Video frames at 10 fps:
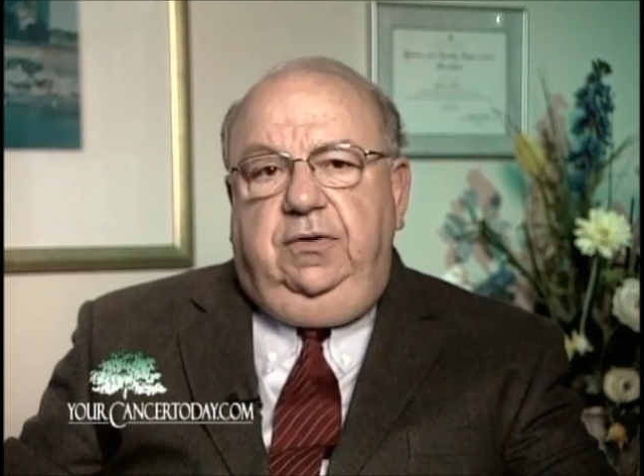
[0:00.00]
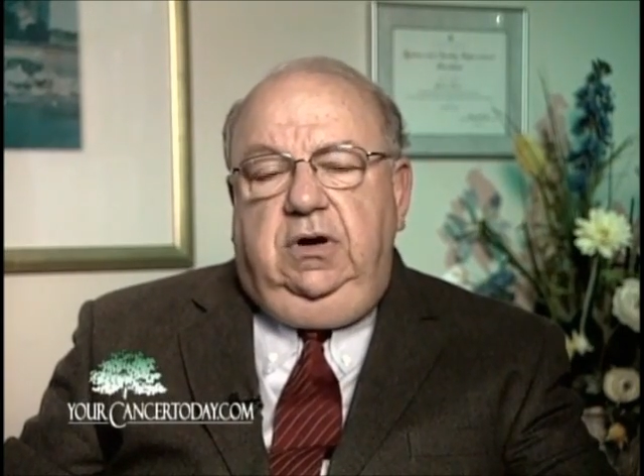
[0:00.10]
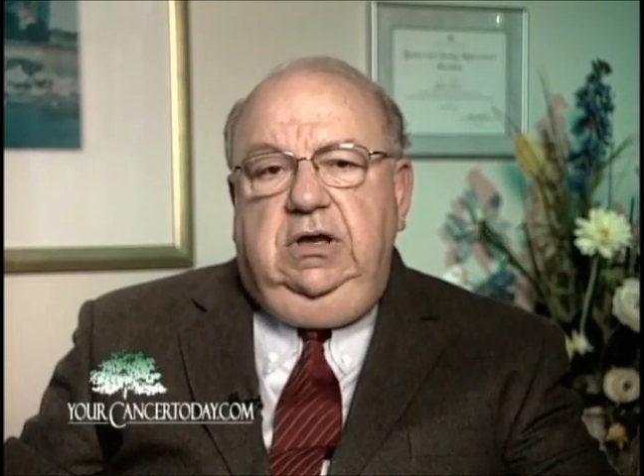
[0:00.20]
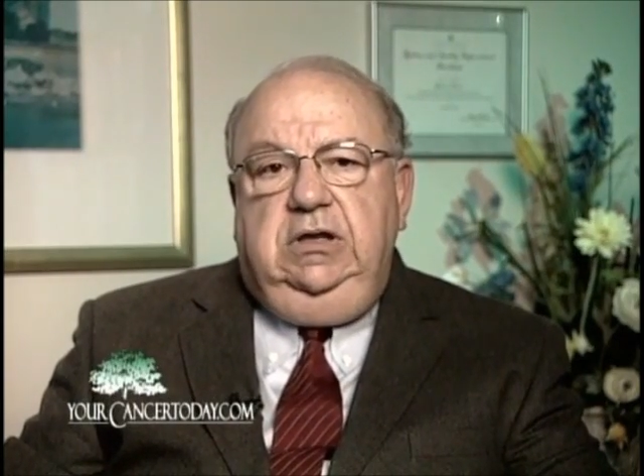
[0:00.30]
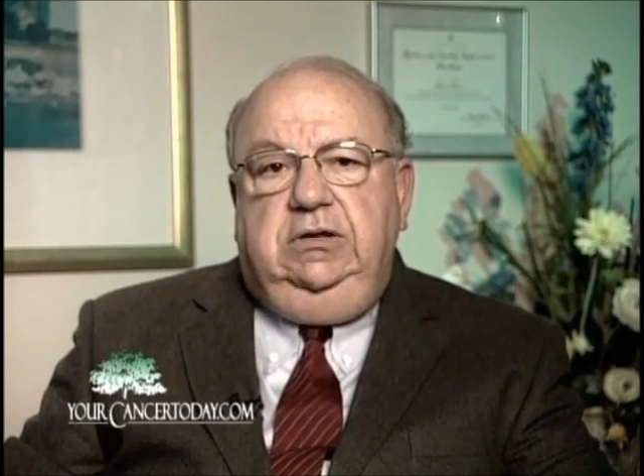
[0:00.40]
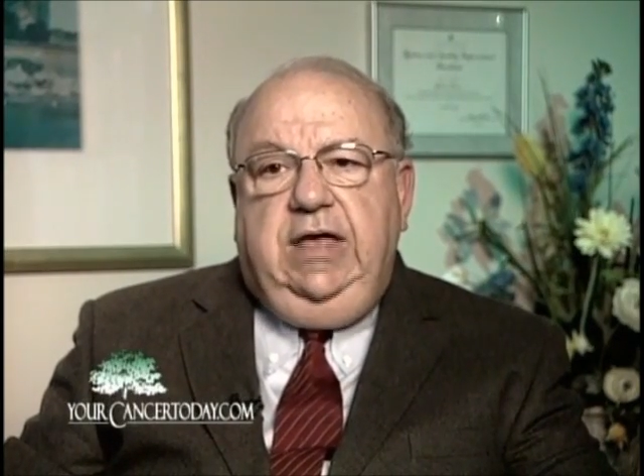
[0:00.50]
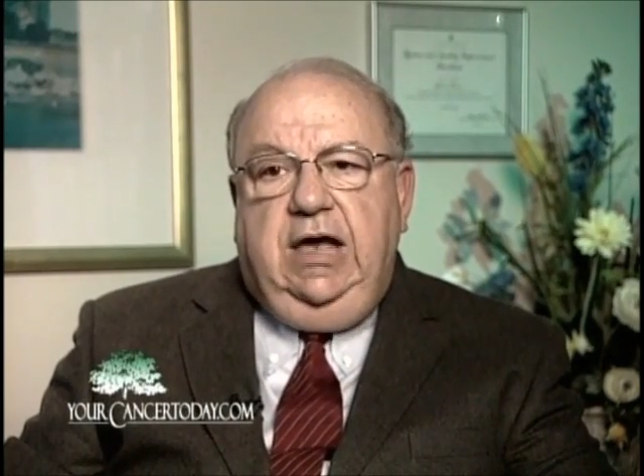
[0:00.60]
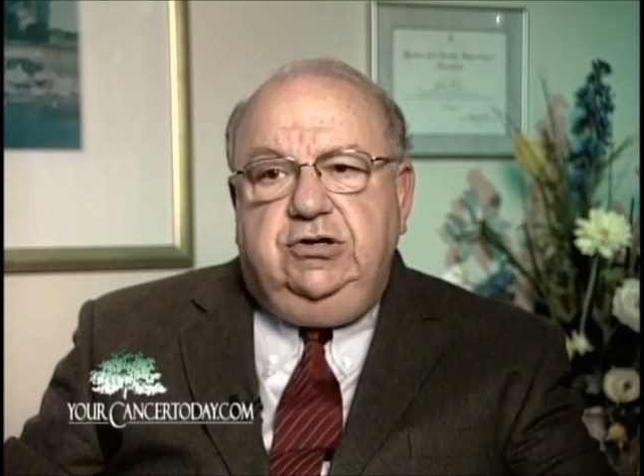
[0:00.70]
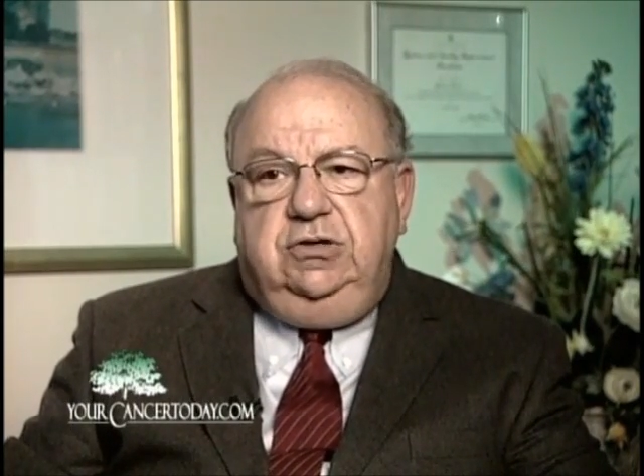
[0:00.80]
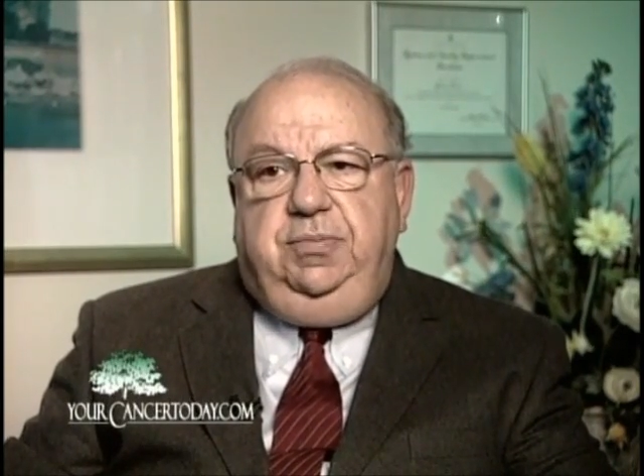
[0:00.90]
early
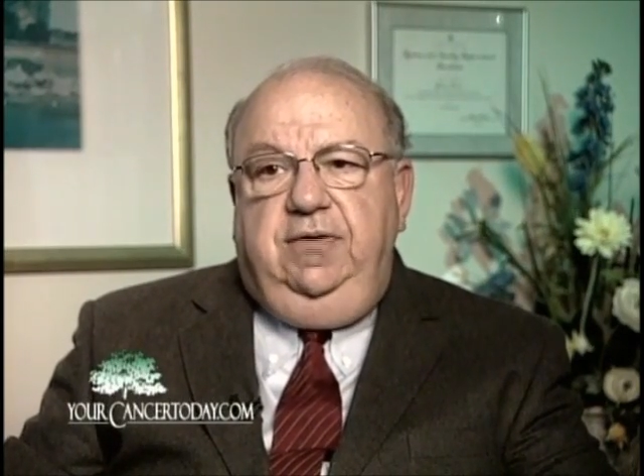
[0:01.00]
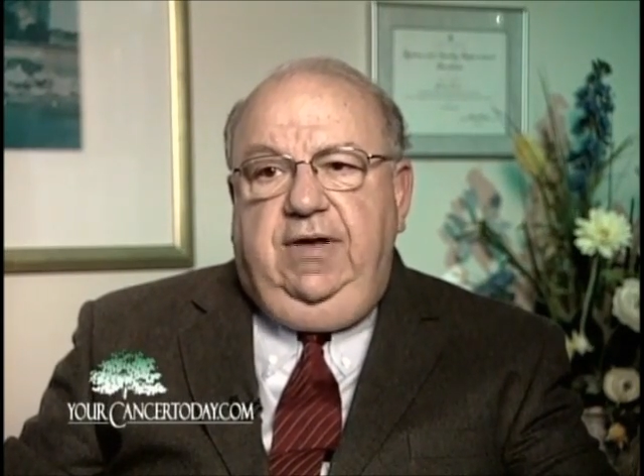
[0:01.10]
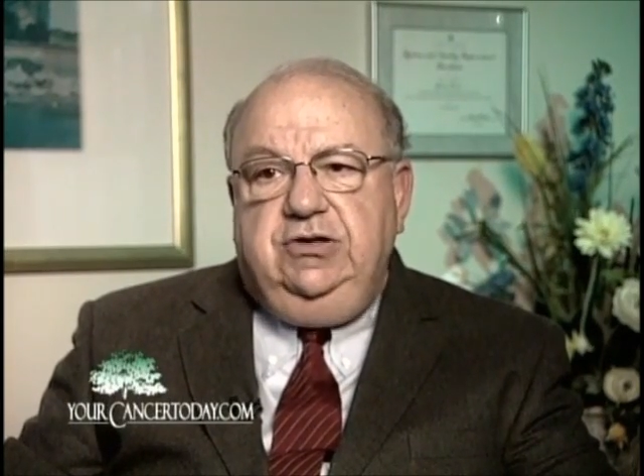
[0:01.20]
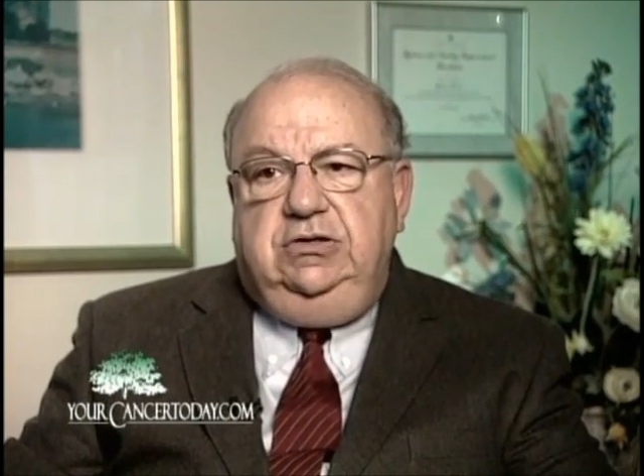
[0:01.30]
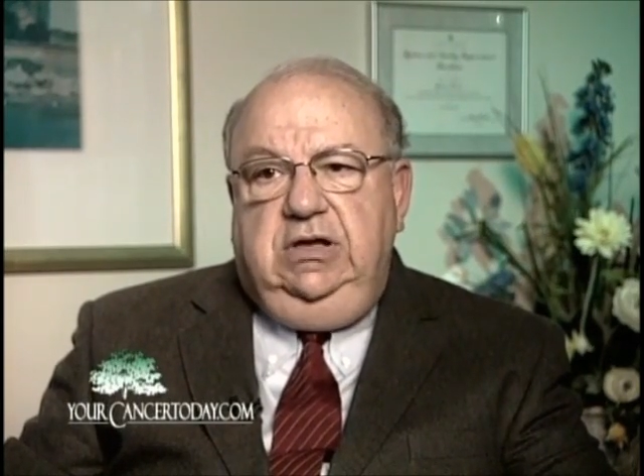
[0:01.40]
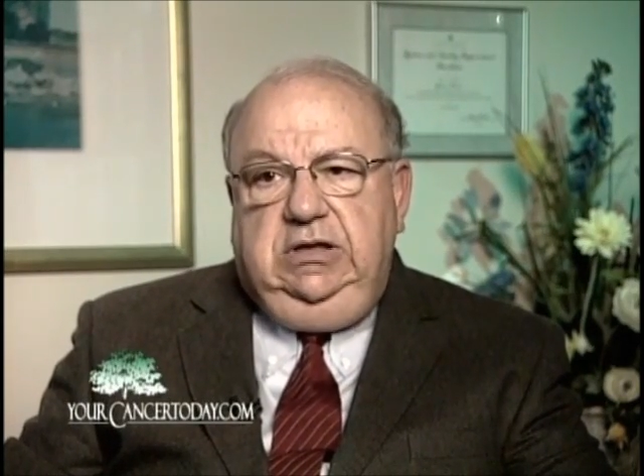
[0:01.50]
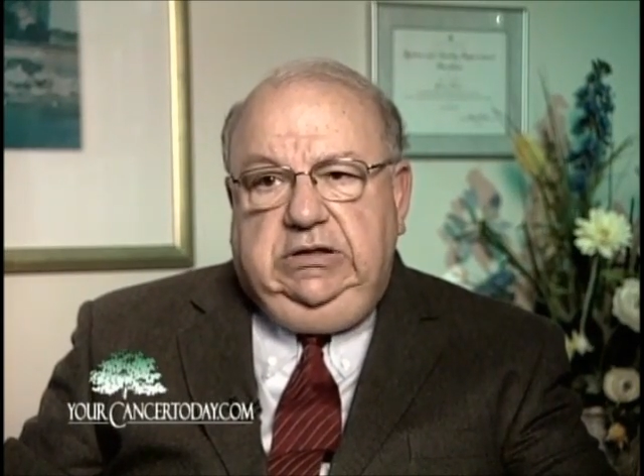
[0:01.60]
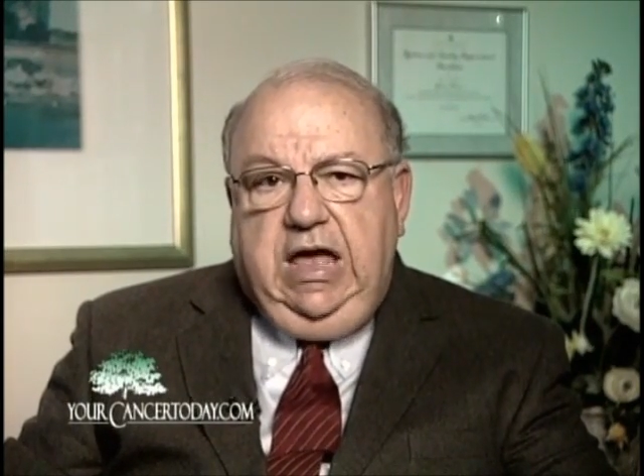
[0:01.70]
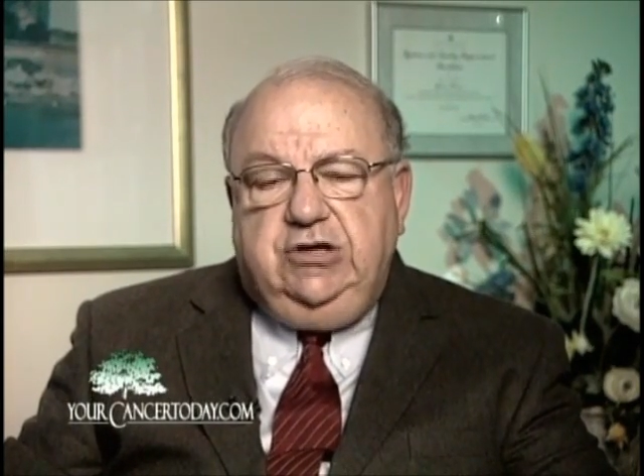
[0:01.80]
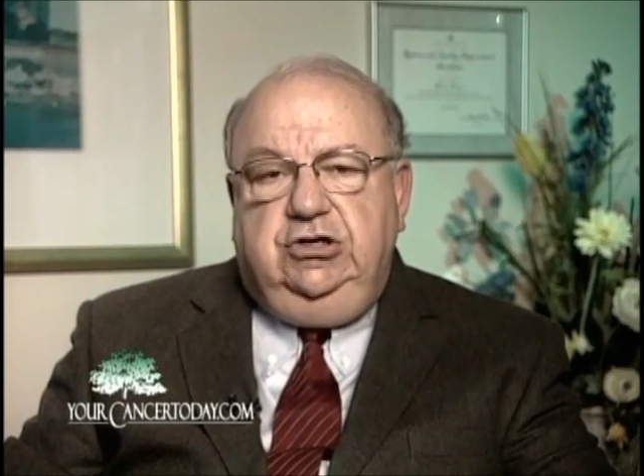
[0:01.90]
detection, prevention and
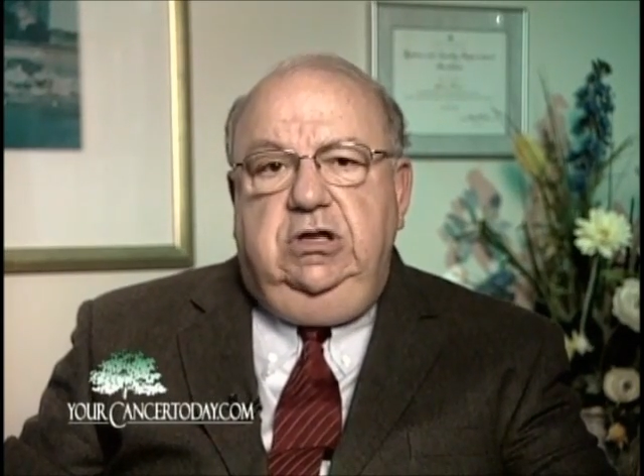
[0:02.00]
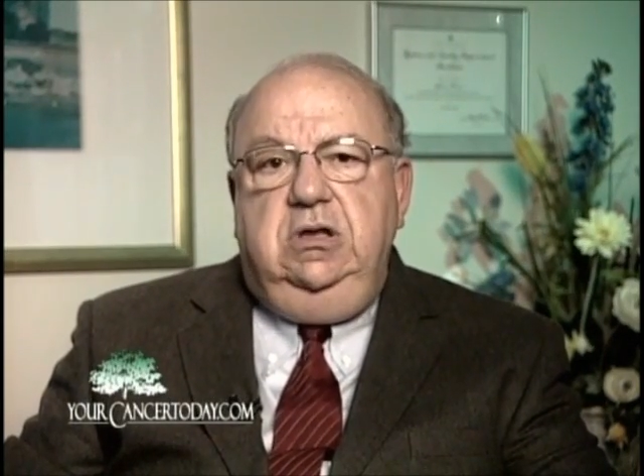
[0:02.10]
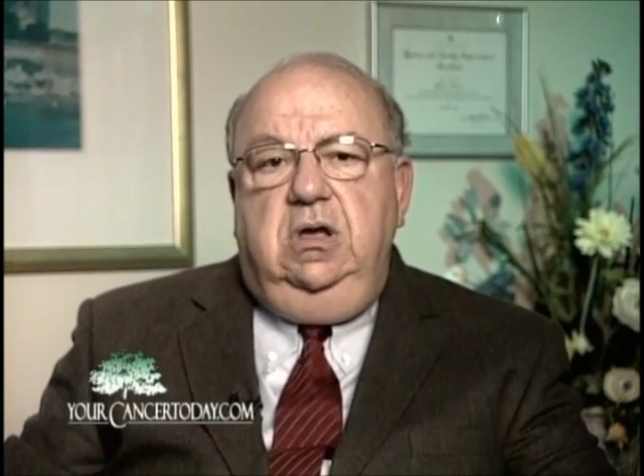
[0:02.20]
detection